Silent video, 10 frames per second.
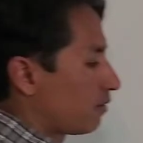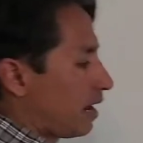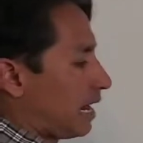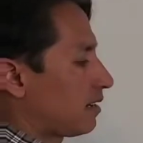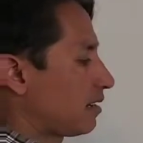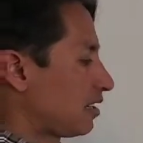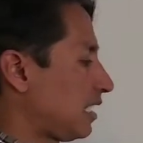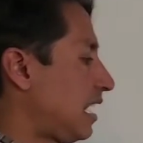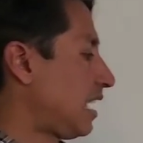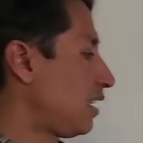right? Because a
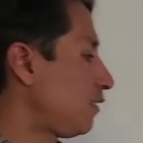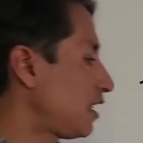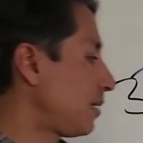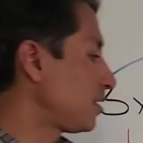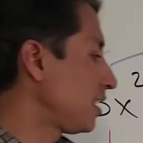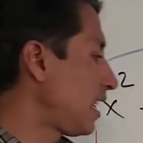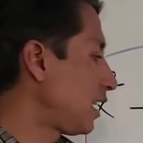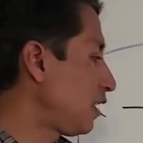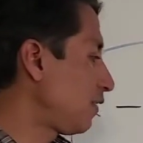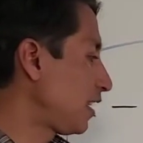negative times a
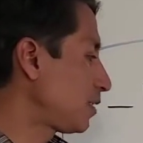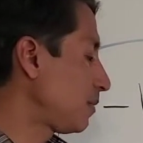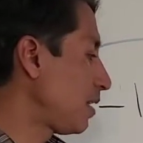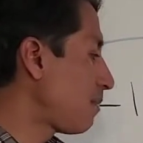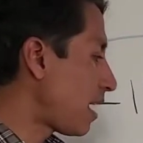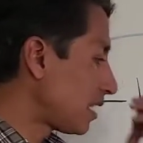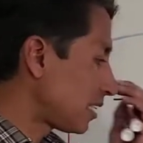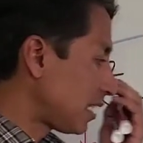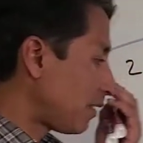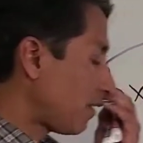negative gets me a
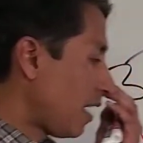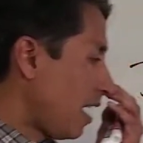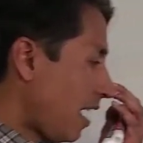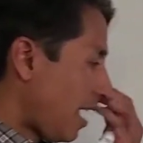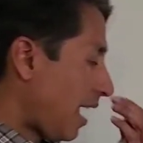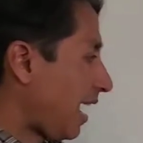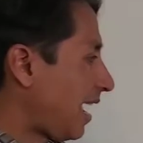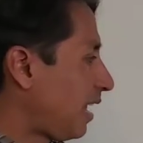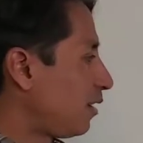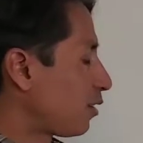positive.
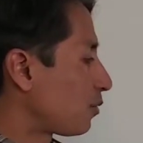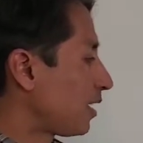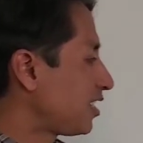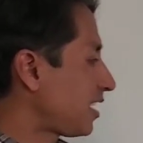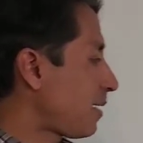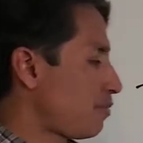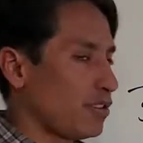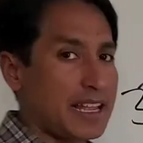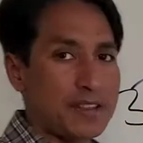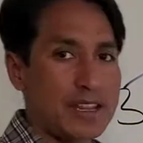And the reason I
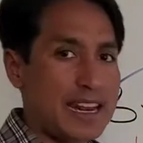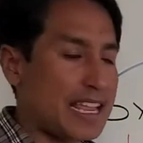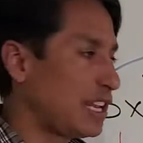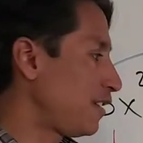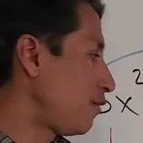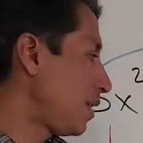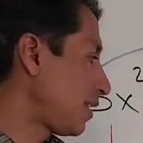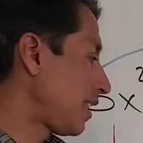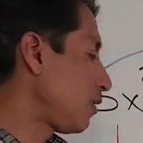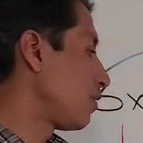pulled out the negative
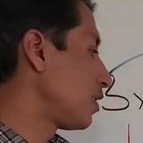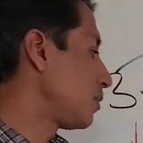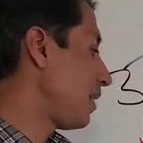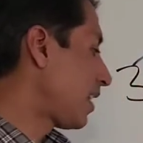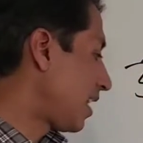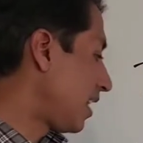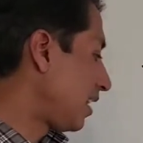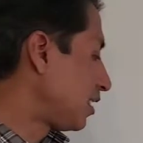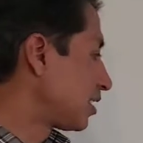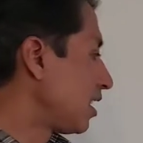with it was
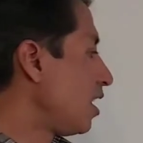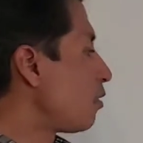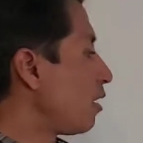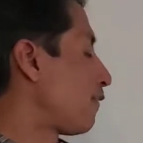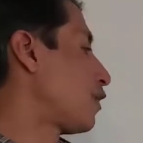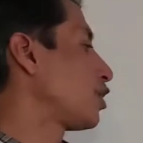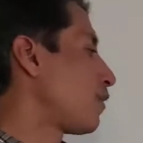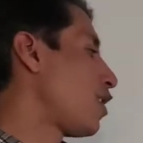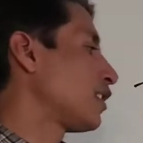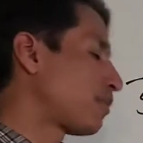because, well, first
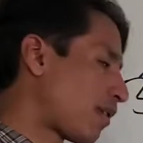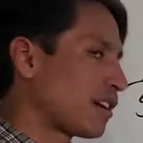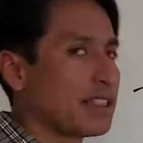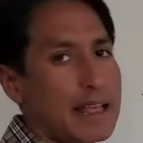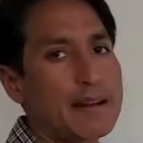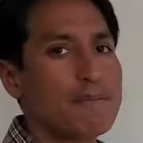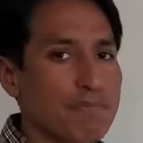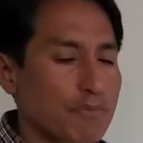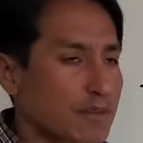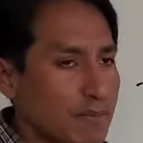of all, it's part of
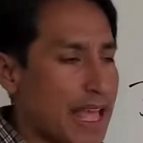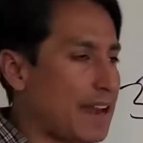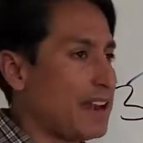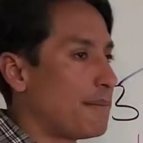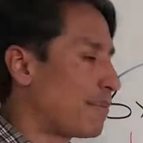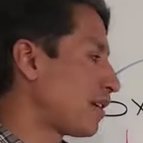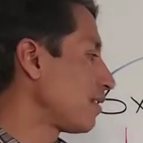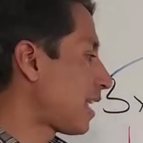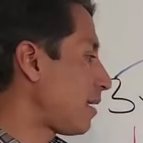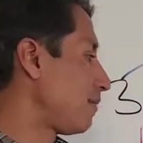that
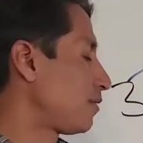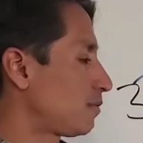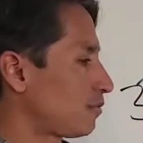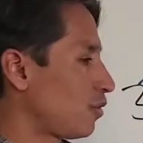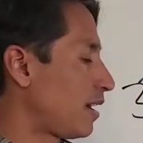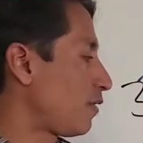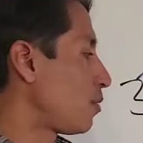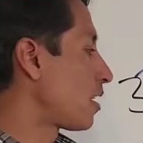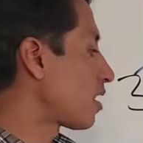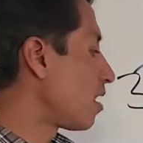number, that whatever you
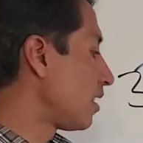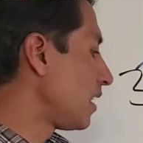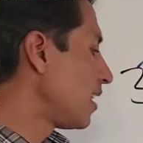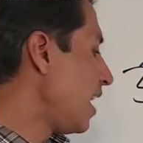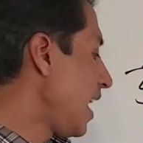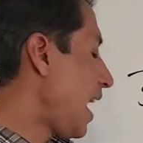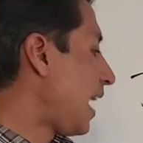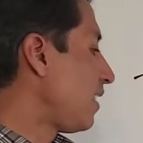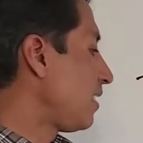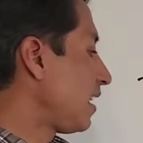want to call it.
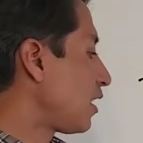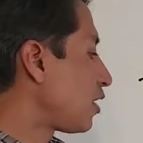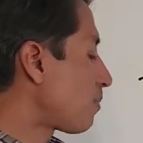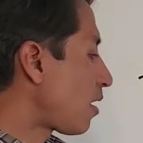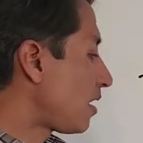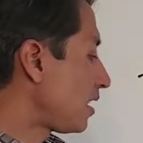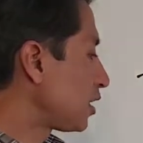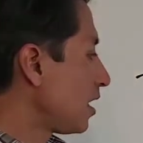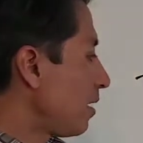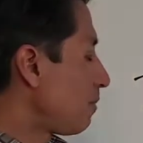And then the other part
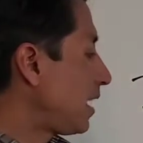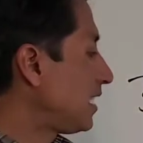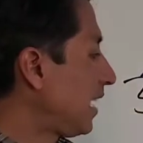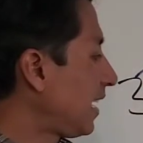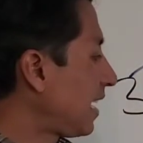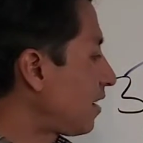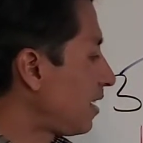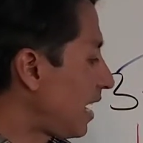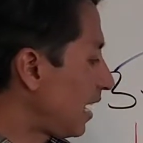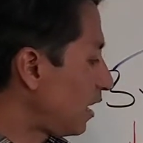is by taking out a
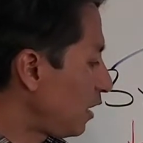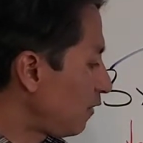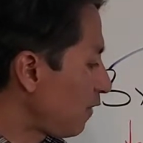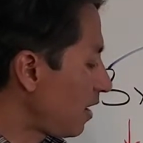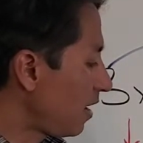negative,